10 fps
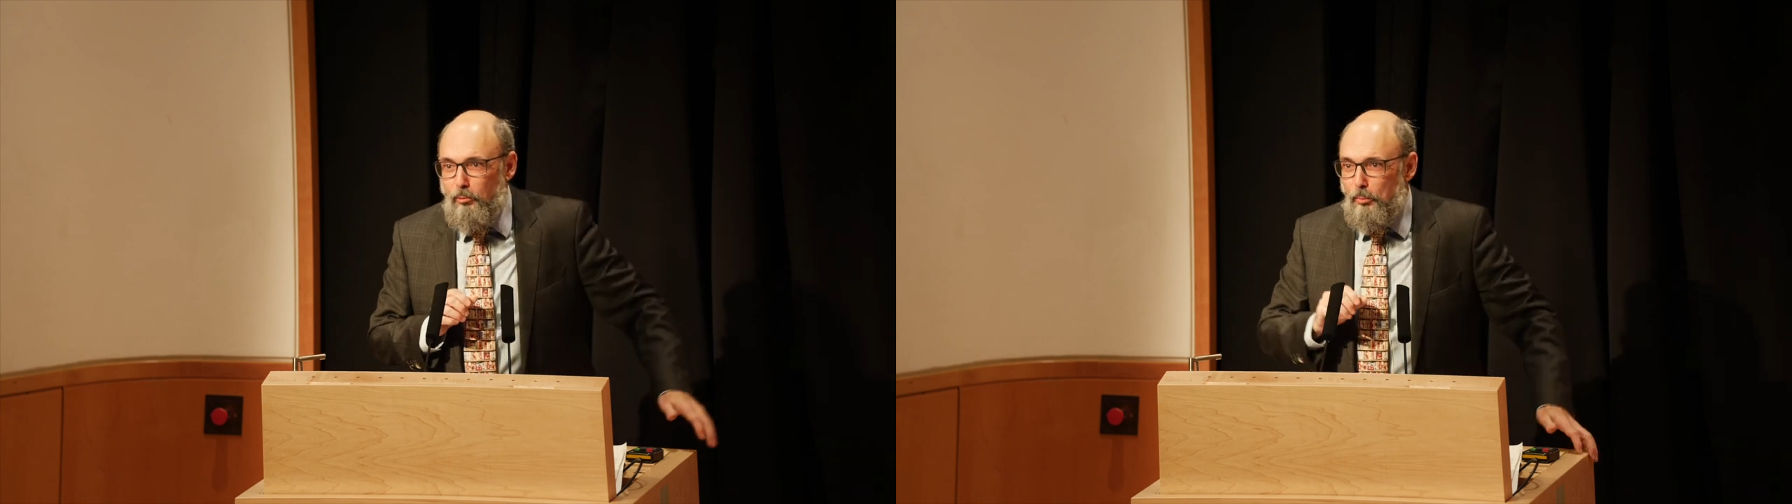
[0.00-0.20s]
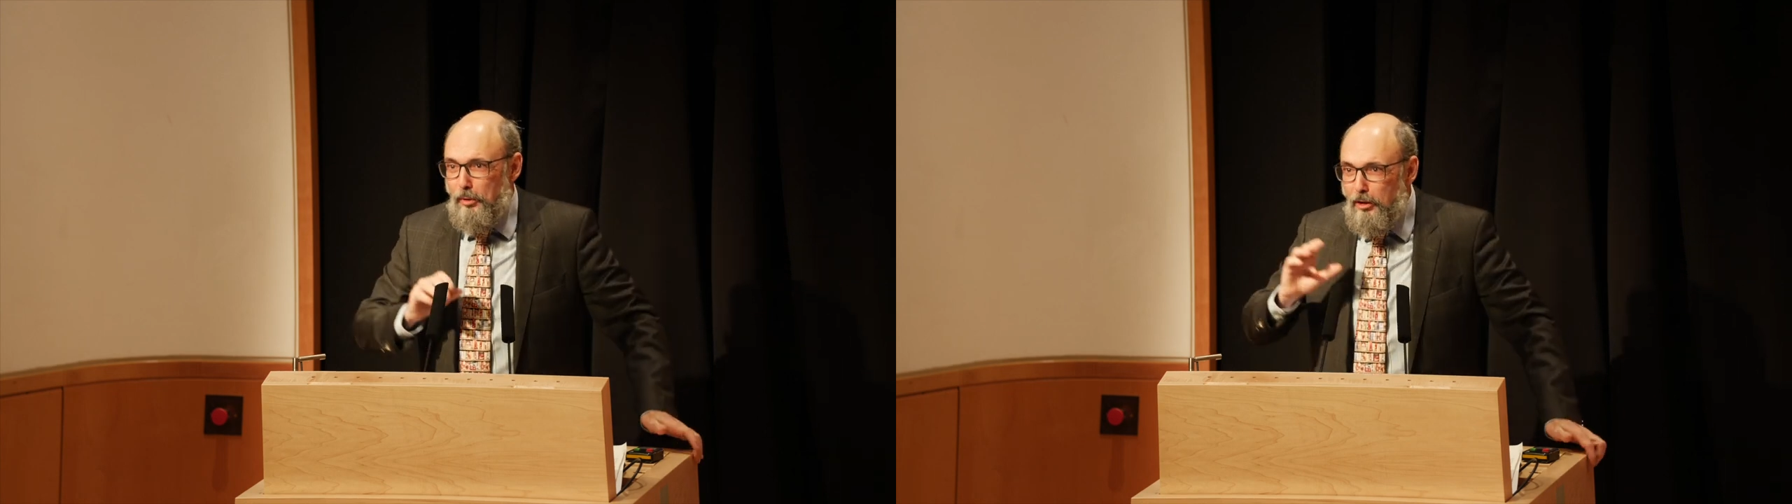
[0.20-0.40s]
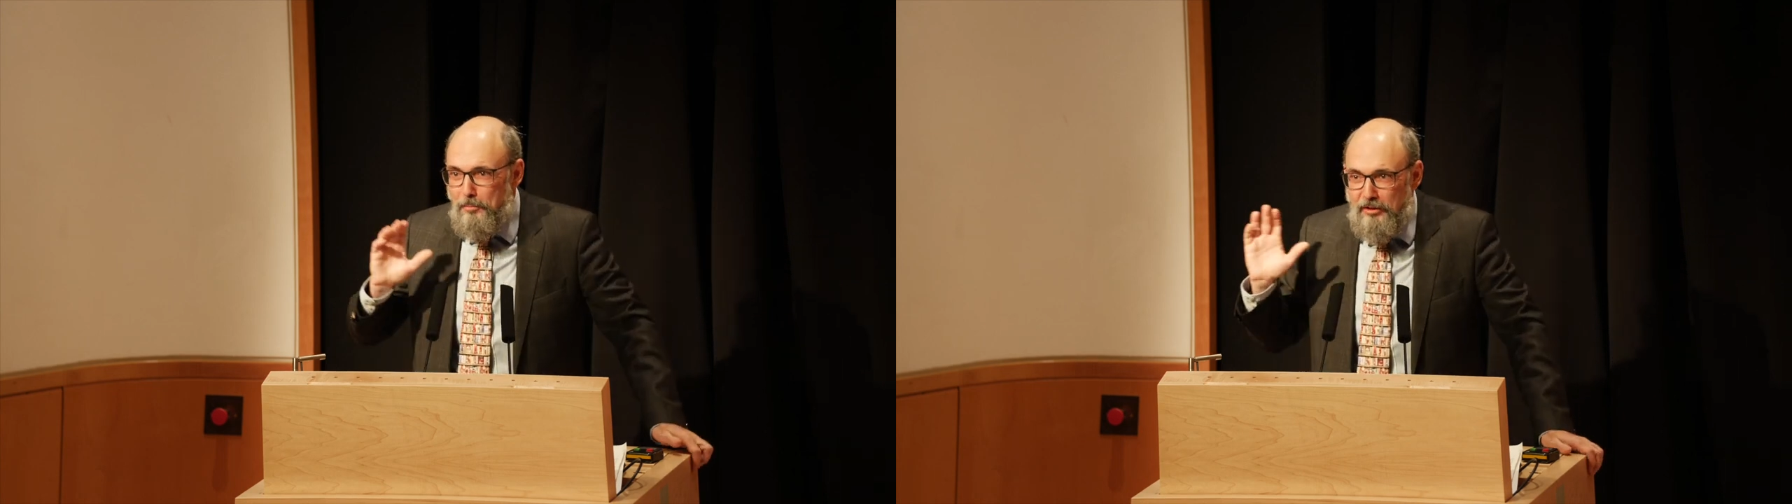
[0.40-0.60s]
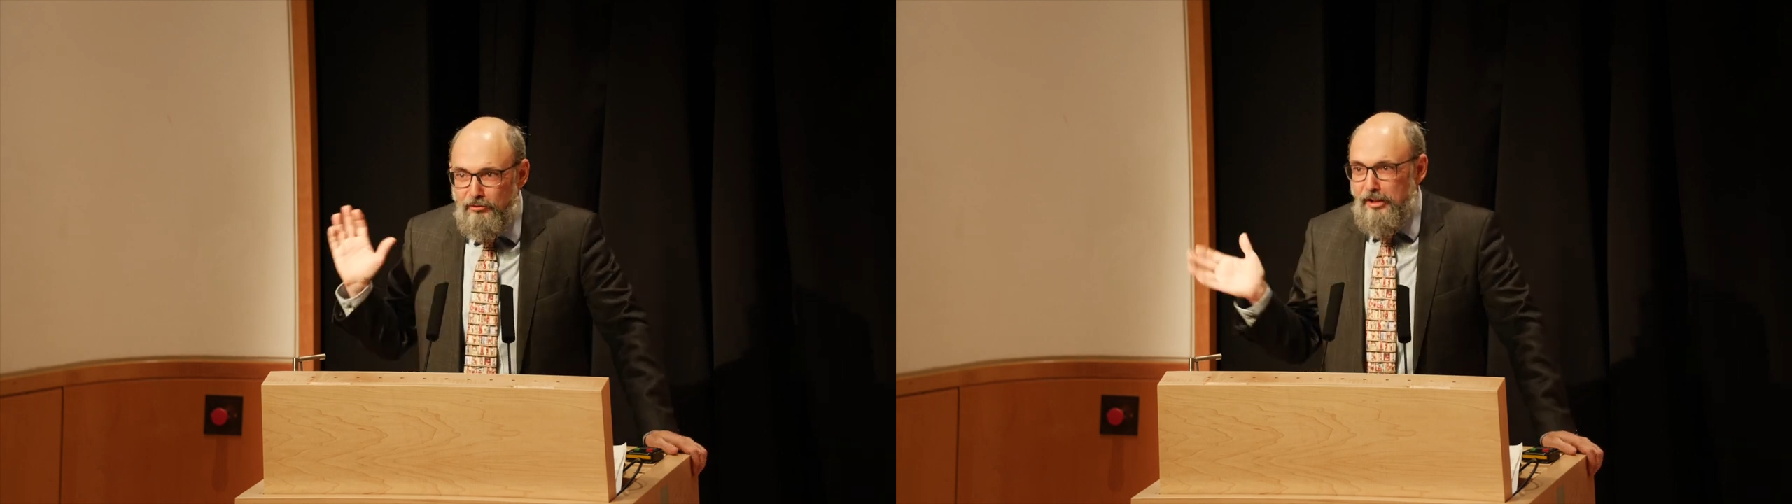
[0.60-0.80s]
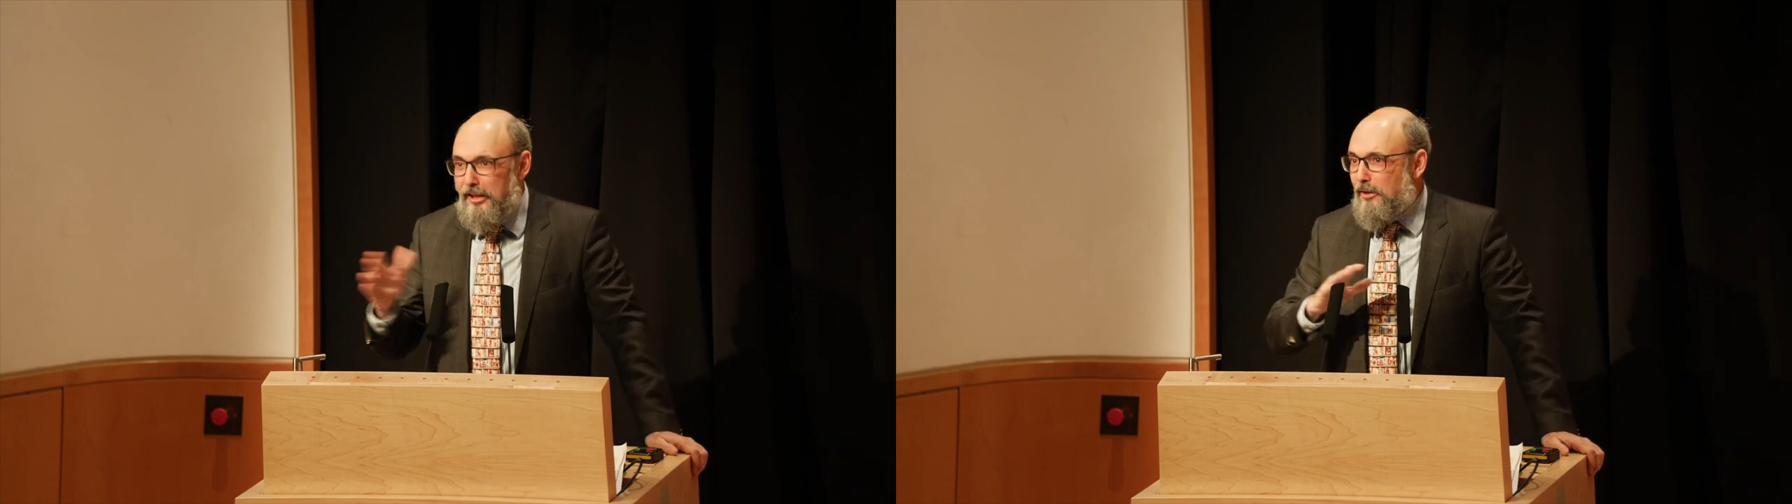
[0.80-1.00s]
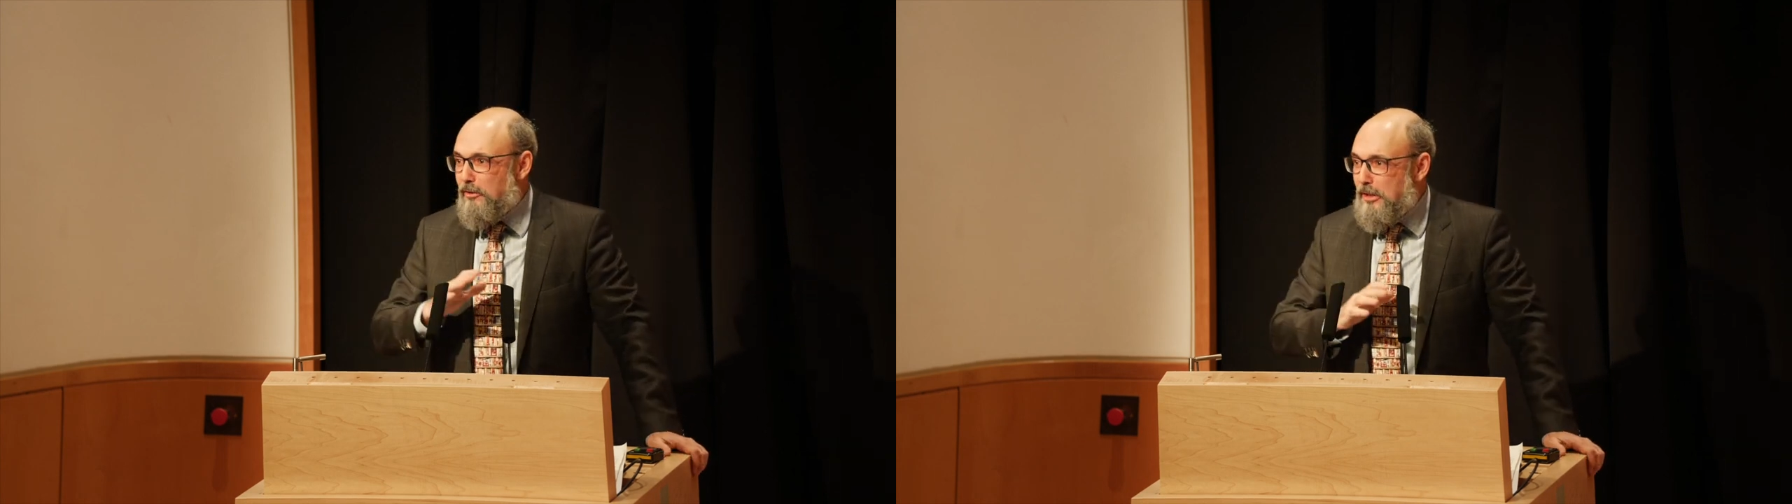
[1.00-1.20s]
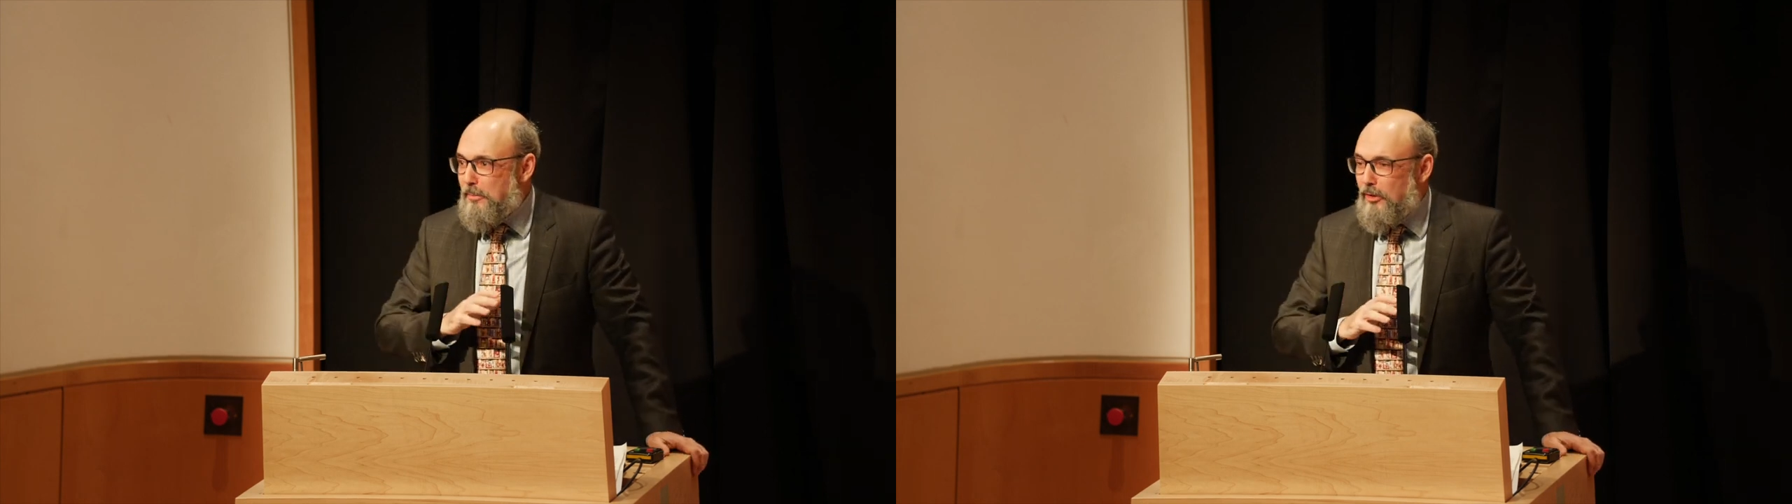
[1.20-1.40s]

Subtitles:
We'll probably be sending out an